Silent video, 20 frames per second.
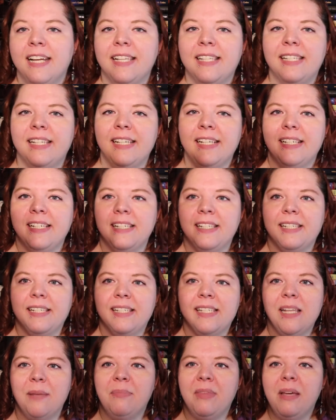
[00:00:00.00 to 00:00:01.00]
Next is
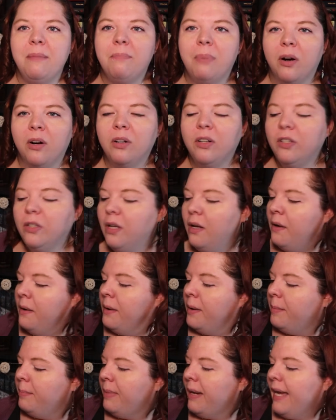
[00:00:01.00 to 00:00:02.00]
Something Borrowed
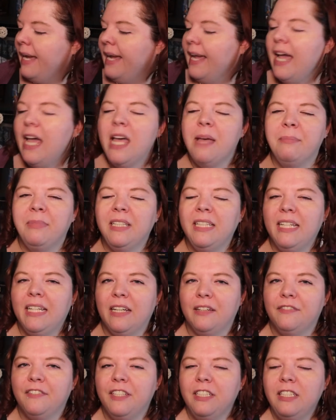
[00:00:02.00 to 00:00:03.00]
by Emily
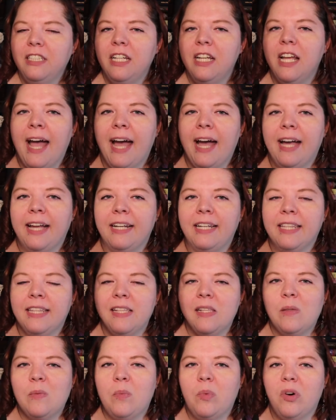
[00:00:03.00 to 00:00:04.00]
Giffen, and
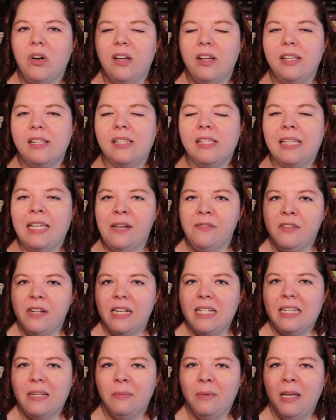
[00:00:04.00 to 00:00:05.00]
this was
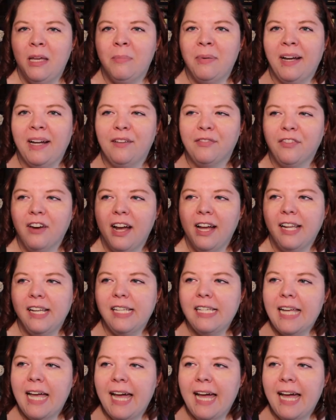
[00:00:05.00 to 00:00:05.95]
gifted to me by a friend